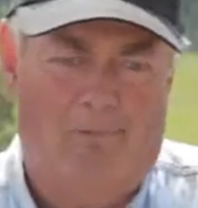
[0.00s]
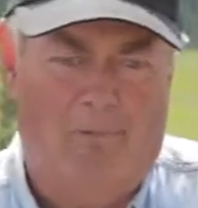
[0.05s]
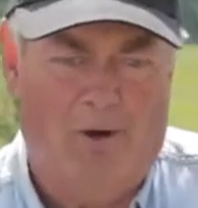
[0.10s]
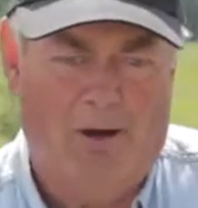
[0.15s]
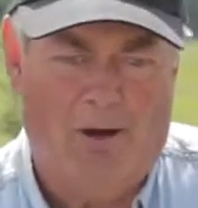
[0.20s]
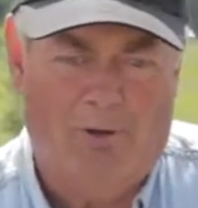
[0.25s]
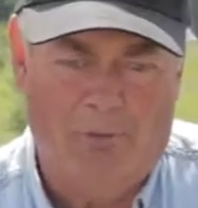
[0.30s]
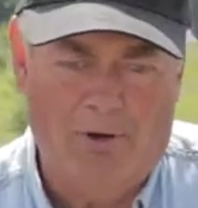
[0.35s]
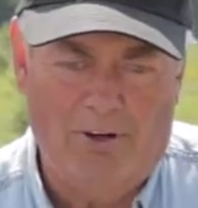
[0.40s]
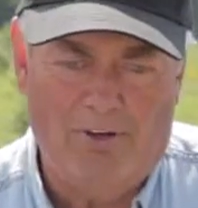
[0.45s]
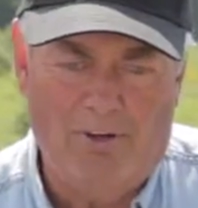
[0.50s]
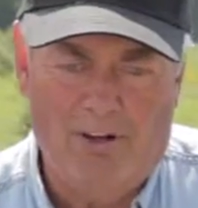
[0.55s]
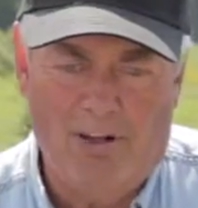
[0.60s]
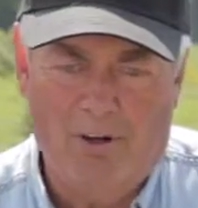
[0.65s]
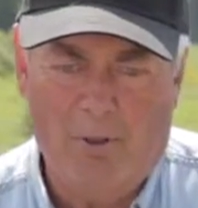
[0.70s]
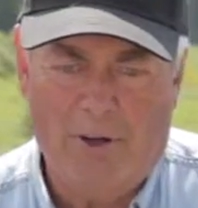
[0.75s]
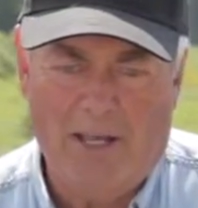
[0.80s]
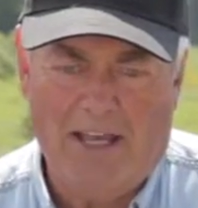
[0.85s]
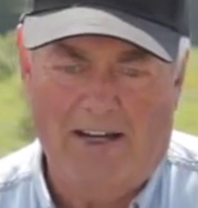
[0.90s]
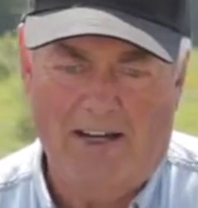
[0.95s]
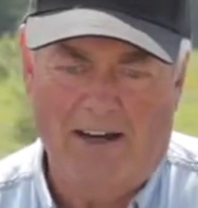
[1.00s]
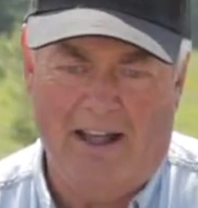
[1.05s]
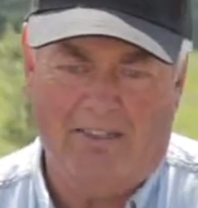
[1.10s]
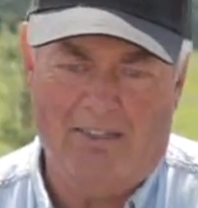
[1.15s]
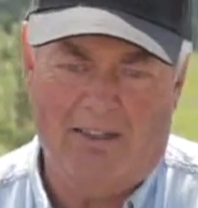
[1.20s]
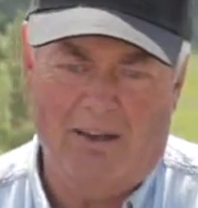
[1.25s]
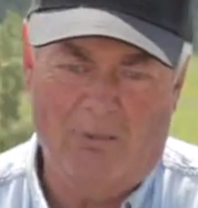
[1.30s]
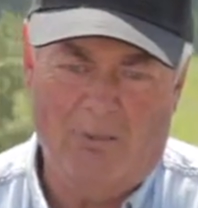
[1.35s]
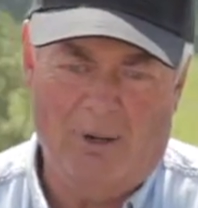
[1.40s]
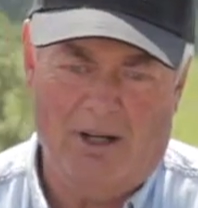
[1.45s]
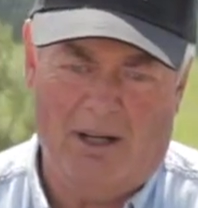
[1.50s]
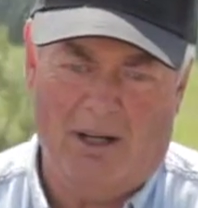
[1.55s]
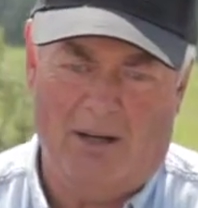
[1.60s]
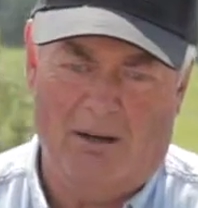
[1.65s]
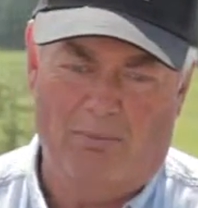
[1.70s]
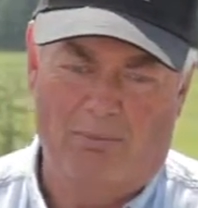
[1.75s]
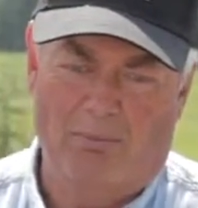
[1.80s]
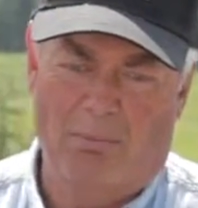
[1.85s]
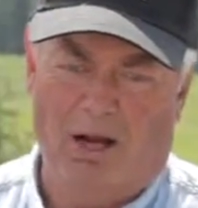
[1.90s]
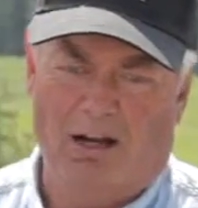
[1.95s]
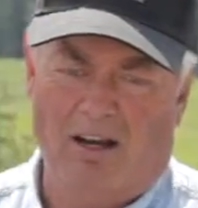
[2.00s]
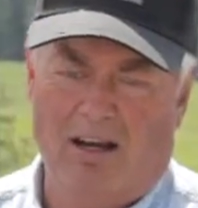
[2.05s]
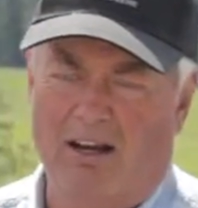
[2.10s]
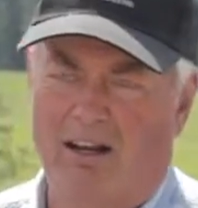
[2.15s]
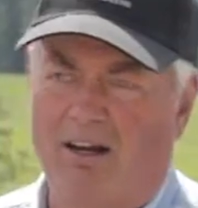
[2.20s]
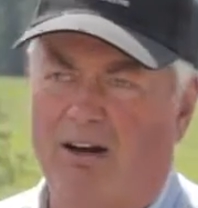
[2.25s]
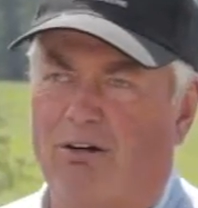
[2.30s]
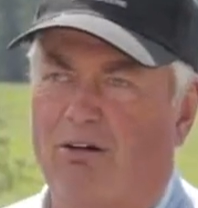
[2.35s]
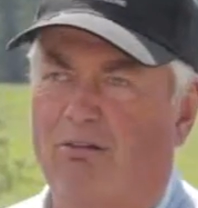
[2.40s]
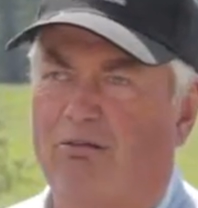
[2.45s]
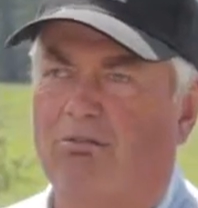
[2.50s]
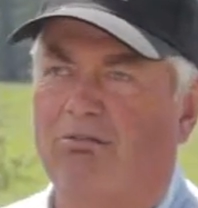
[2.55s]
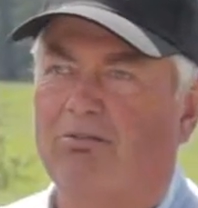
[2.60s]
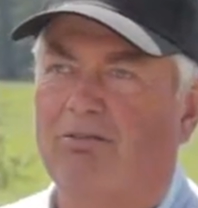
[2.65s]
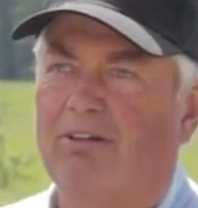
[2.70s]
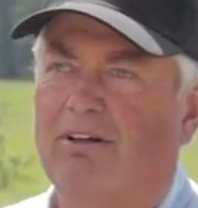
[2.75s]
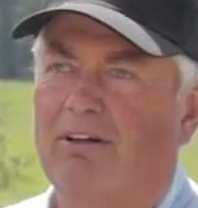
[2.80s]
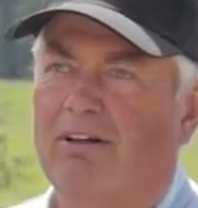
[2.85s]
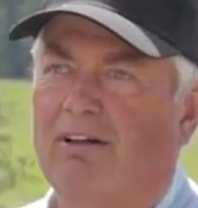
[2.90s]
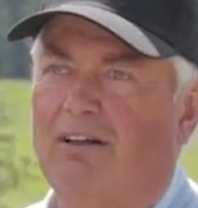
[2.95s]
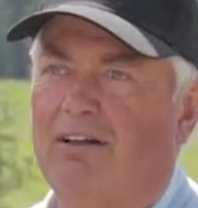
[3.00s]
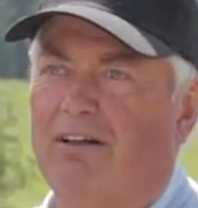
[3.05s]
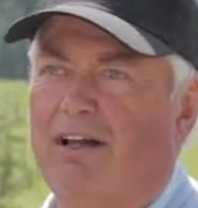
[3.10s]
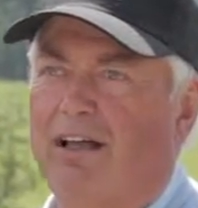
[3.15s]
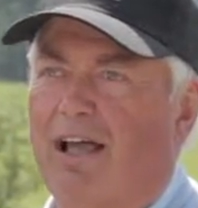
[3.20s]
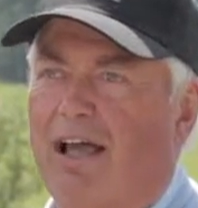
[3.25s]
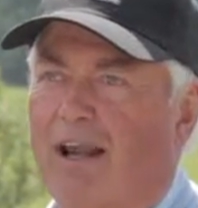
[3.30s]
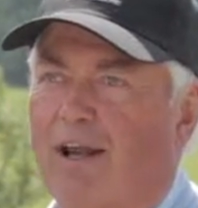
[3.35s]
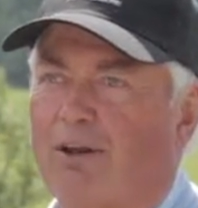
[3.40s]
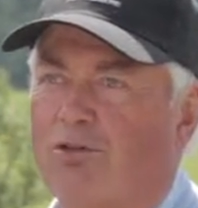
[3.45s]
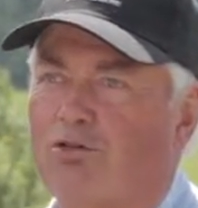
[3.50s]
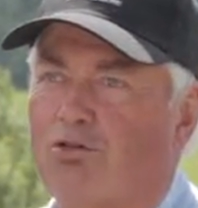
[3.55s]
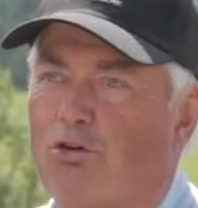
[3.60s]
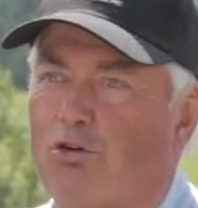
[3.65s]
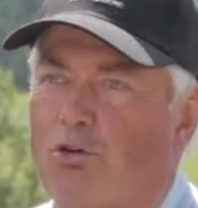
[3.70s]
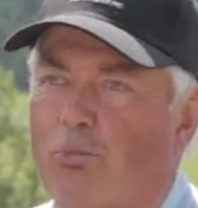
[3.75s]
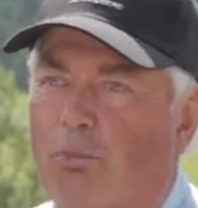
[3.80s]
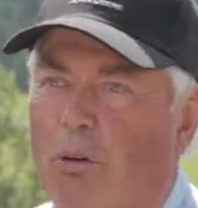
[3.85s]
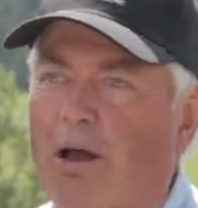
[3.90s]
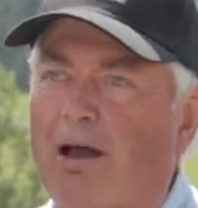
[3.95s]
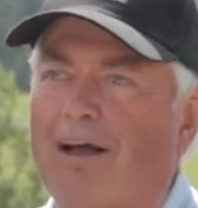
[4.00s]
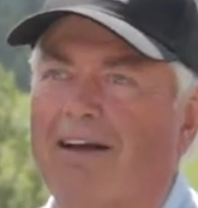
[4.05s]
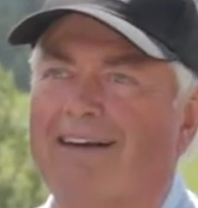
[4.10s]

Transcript: Well, originally we had nothing but a bucket and a scoop,